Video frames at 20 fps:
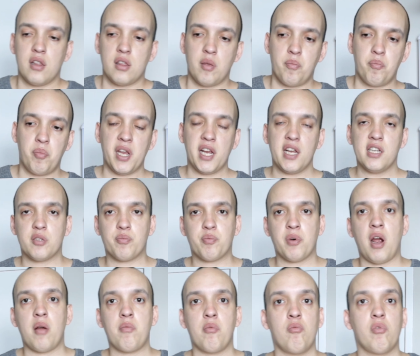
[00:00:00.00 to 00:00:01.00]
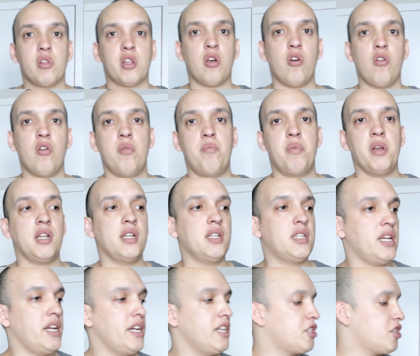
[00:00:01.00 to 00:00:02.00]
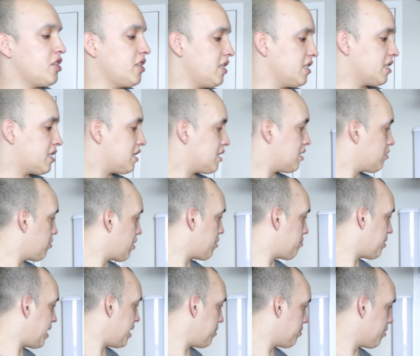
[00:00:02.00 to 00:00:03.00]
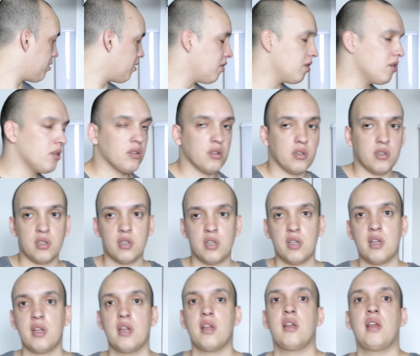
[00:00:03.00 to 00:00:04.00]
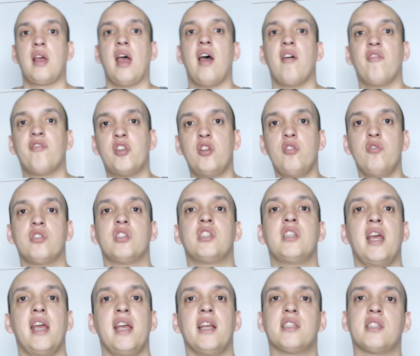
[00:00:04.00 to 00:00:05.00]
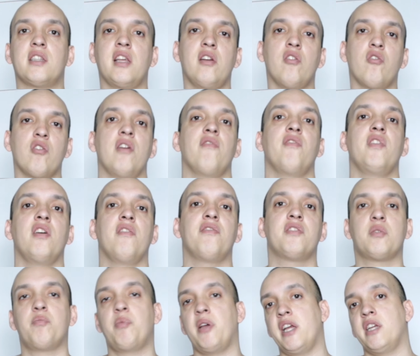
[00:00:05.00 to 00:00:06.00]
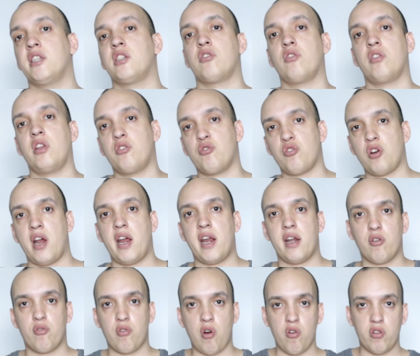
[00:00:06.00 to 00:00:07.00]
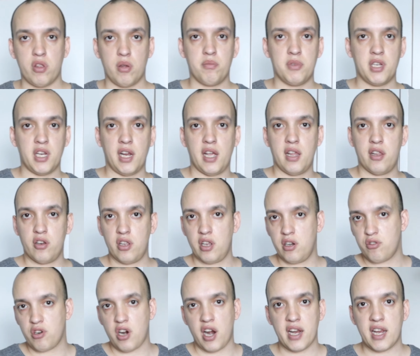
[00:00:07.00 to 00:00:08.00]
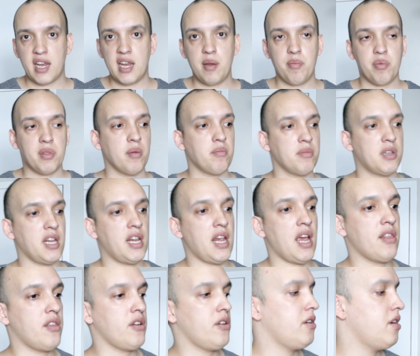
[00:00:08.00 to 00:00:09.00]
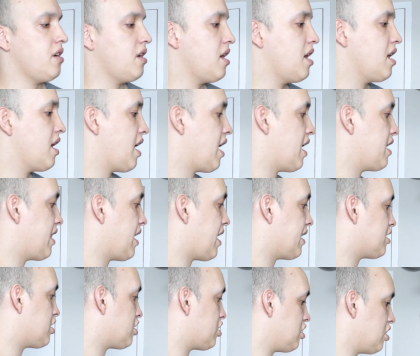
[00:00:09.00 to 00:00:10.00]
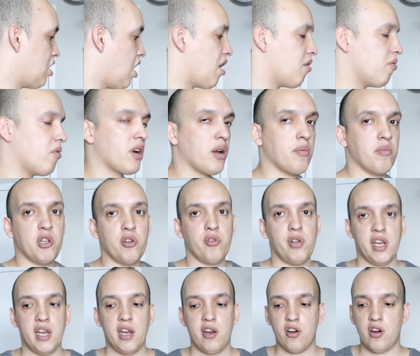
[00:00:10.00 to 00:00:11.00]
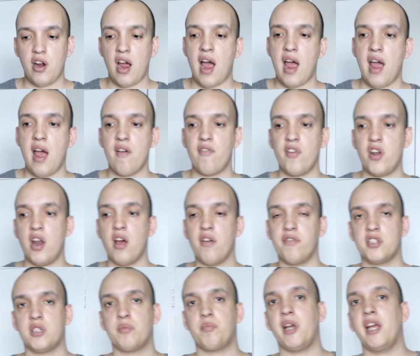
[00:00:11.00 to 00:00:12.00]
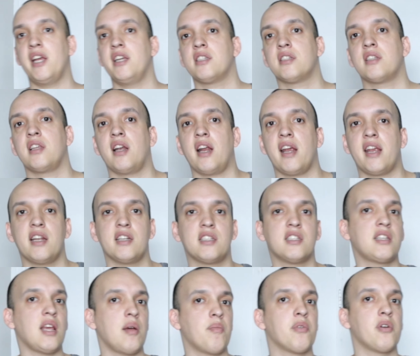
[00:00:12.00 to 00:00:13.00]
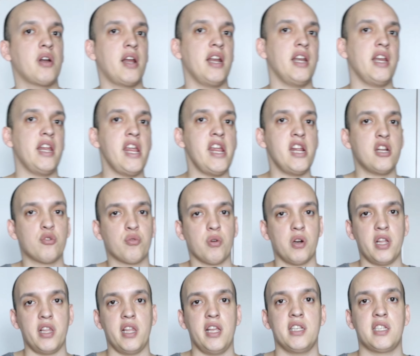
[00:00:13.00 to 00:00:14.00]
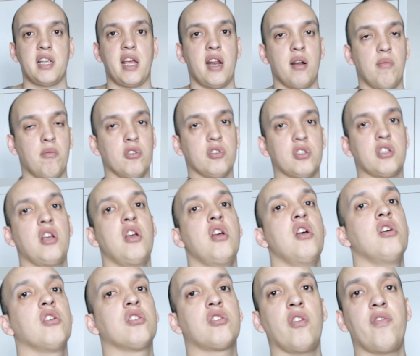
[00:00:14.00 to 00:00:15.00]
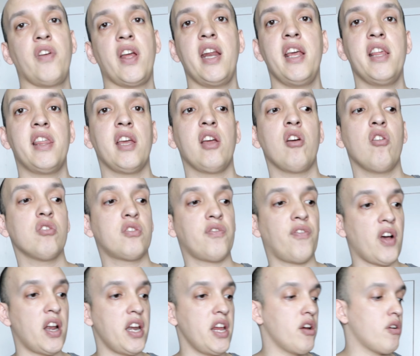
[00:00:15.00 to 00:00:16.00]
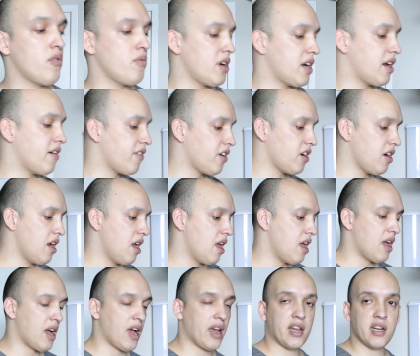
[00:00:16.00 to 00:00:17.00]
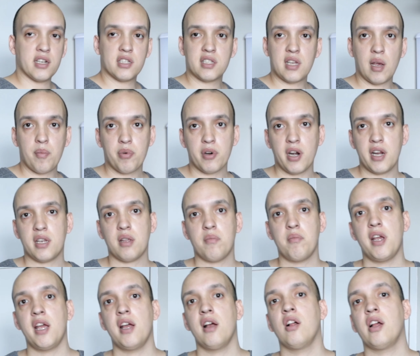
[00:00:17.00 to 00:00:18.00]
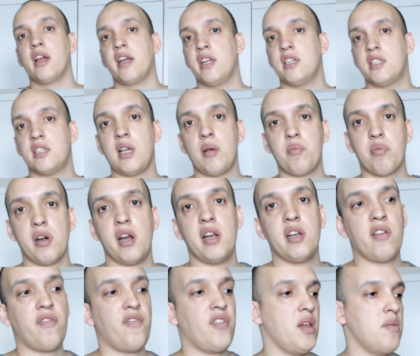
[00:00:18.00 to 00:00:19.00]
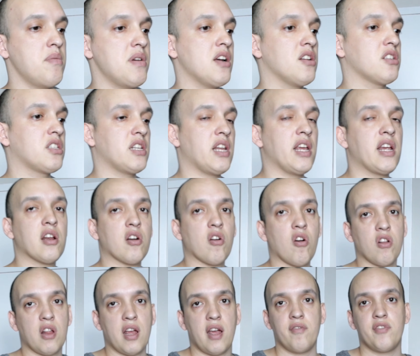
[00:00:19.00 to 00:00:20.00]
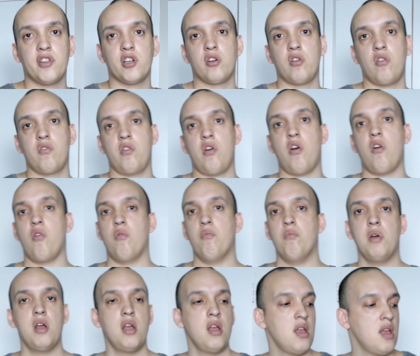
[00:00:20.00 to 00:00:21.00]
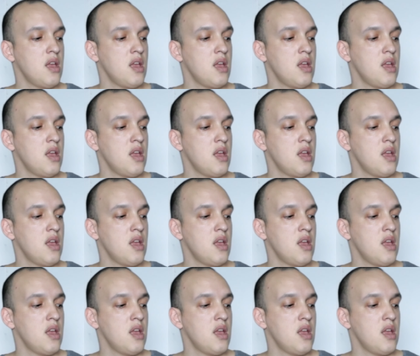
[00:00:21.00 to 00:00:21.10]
the biggest problem with cohabitation is when people have two snakes, they don't have enough space, so they try and grow them together. They try and keep them together, and that's not what I'm doing here. I have enough space that I can separate each one of these animals. So if anything goes funny or whatever, I can separate the male, I can separate the females, and they can all have their own home.